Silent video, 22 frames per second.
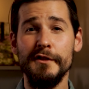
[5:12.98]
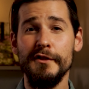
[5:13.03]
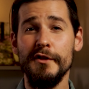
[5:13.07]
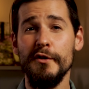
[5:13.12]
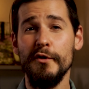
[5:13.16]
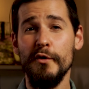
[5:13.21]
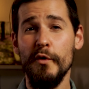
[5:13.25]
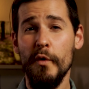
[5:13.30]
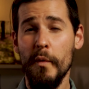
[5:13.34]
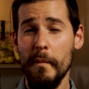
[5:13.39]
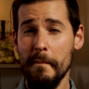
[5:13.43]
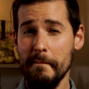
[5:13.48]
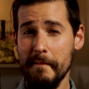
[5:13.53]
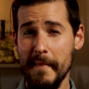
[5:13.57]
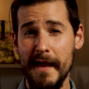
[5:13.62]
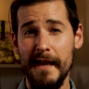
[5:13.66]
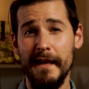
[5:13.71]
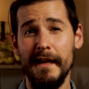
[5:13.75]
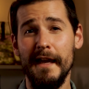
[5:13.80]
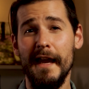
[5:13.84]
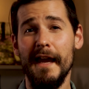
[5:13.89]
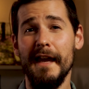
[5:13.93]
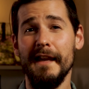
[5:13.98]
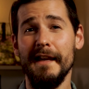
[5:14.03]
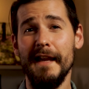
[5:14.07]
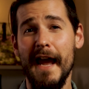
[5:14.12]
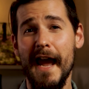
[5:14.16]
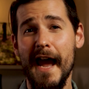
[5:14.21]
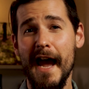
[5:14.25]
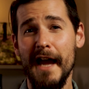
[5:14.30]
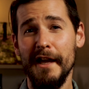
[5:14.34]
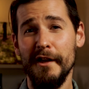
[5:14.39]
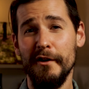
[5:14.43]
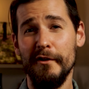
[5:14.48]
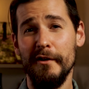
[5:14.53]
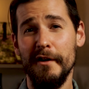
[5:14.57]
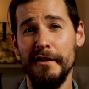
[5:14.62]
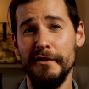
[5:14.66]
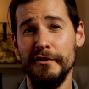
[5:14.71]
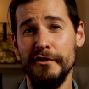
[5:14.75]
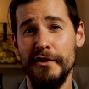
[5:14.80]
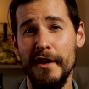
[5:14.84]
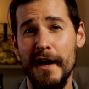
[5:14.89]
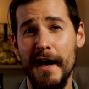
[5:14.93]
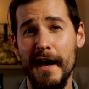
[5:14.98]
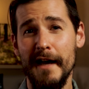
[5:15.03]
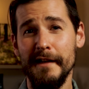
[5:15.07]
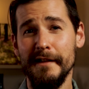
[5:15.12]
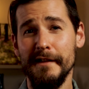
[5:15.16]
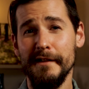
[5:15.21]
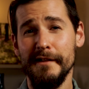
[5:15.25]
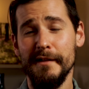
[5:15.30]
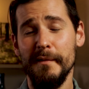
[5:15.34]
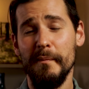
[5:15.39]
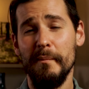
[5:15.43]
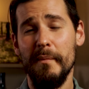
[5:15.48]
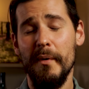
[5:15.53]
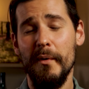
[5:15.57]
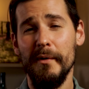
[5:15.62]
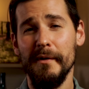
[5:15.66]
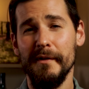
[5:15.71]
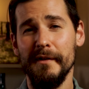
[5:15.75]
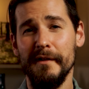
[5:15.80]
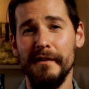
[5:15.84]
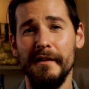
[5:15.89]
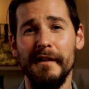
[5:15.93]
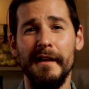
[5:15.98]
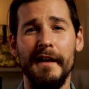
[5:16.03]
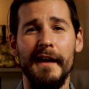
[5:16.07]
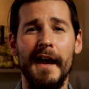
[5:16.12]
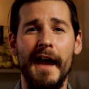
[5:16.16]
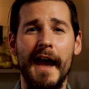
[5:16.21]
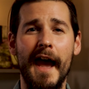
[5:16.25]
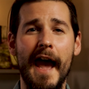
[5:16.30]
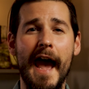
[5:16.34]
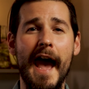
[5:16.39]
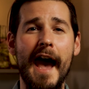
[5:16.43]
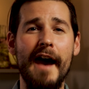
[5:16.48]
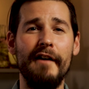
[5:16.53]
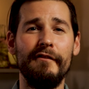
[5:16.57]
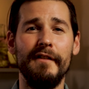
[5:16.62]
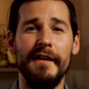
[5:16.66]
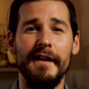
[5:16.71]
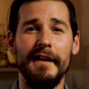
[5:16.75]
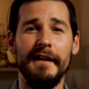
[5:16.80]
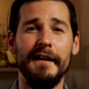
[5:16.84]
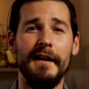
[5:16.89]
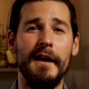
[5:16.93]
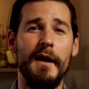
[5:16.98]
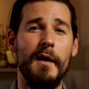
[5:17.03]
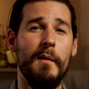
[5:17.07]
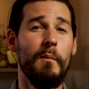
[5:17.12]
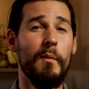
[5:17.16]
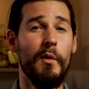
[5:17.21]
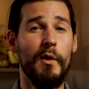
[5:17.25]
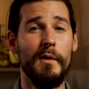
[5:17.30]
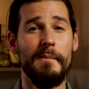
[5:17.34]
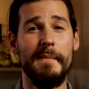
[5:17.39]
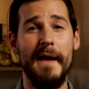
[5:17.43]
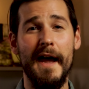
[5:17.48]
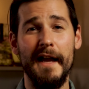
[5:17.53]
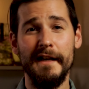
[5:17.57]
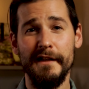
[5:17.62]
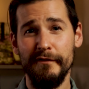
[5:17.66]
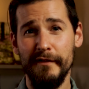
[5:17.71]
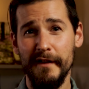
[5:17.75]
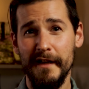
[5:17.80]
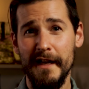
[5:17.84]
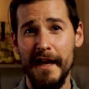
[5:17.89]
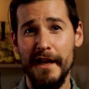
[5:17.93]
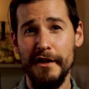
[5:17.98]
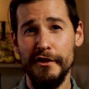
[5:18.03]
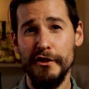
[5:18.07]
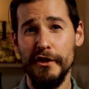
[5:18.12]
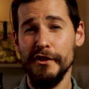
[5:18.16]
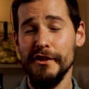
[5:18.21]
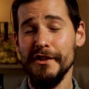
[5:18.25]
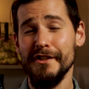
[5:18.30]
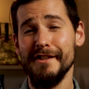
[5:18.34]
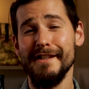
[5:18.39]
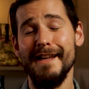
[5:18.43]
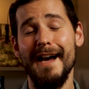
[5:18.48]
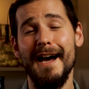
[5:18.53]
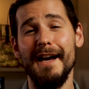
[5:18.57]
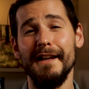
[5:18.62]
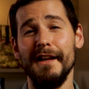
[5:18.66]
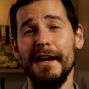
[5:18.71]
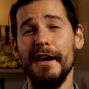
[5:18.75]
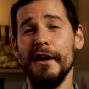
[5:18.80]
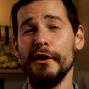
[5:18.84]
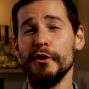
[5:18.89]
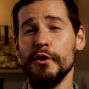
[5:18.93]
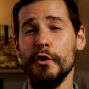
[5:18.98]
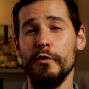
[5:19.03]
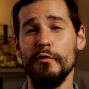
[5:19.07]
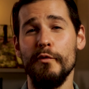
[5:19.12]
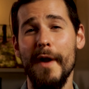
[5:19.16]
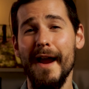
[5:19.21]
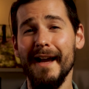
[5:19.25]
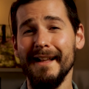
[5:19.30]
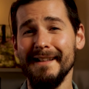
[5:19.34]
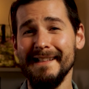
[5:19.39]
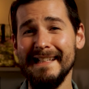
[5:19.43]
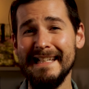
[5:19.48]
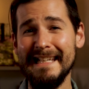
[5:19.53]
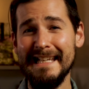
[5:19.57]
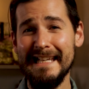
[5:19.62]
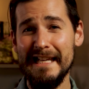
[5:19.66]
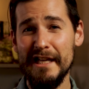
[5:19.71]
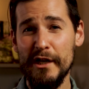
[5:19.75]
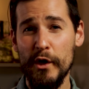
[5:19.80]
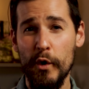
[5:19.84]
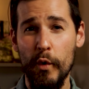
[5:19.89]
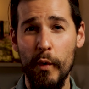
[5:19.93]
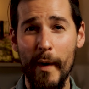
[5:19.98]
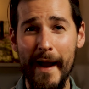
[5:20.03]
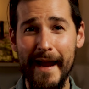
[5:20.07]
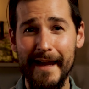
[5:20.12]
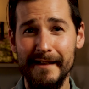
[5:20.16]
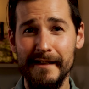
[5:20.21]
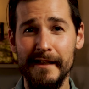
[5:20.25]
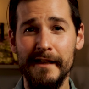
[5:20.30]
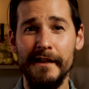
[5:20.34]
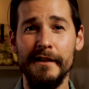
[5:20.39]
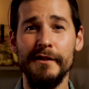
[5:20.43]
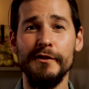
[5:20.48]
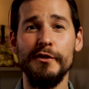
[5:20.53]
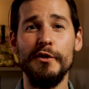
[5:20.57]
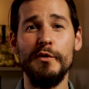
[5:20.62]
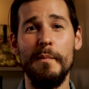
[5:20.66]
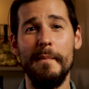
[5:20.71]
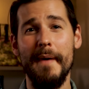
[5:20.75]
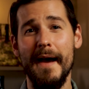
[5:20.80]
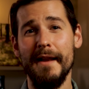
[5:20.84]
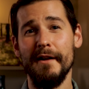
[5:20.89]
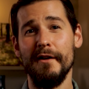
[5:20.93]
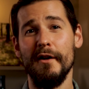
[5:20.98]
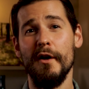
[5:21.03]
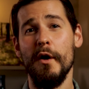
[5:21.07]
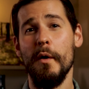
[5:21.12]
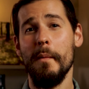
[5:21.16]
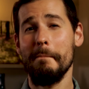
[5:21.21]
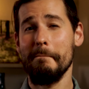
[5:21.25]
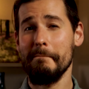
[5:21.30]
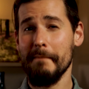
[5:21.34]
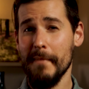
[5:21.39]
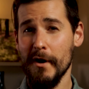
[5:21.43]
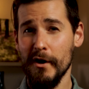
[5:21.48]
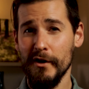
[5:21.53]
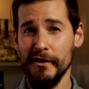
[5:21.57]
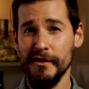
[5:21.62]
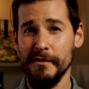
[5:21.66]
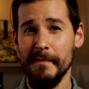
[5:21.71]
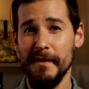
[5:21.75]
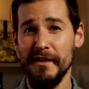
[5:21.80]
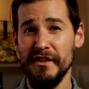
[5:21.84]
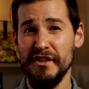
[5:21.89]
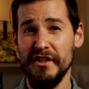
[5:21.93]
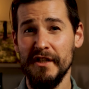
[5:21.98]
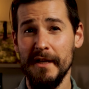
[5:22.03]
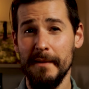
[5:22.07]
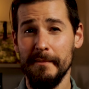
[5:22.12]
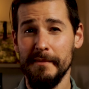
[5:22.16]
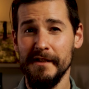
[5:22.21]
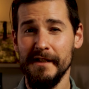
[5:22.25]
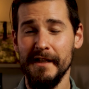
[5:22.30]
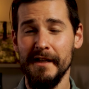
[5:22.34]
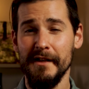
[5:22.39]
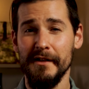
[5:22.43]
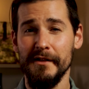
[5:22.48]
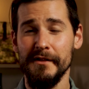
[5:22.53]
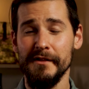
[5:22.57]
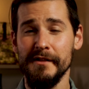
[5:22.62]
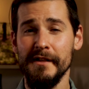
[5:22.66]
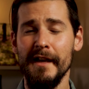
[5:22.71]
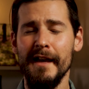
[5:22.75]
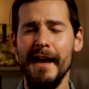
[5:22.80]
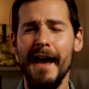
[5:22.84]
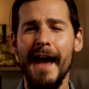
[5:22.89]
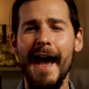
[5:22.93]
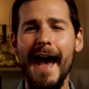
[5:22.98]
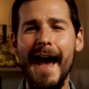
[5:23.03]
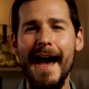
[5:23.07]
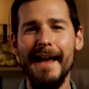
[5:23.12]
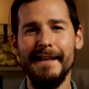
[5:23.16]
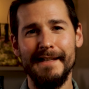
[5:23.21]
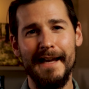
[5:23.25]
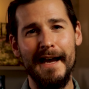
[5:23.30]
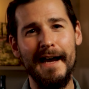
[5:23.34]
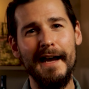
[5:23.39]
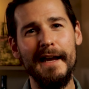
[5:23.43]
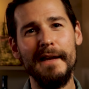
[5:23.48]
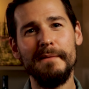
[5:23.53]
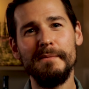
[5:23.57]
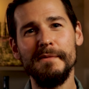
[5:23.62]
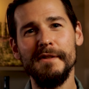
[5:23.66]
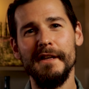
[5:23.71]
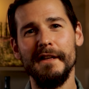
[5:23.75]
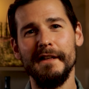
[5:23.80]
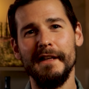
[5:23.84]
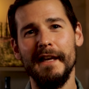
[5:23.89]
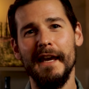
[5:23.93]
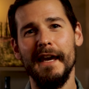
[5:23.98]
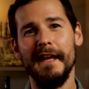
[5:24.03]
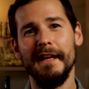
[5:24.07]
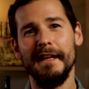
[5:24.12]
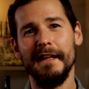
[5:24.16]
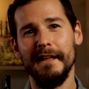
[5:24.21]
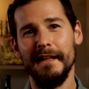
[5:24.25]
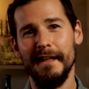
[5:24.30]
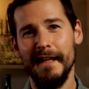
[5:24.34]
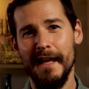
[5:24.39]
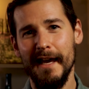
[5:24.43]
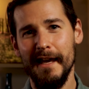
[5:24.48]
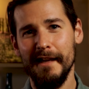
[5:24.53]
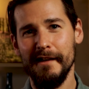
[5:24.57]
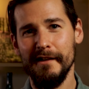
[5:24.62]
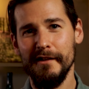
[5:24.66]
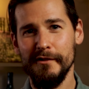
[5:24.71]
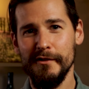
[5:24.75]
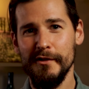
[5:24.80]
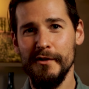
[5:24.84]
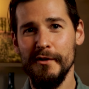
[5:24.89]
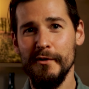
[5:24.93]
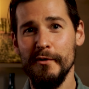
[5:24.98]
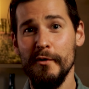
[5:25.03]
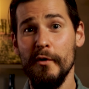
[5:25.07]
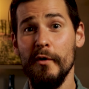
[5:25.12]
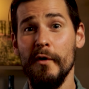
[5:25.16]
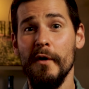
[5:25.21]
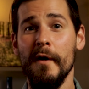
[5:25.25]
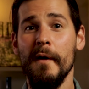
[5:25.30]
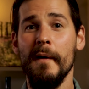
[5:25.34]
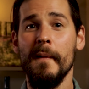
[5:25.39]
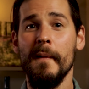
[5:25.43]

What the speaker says: to make an accurate shot is important. Having more magnification does not directly equate to better marksmanship skills. At times, it can lend to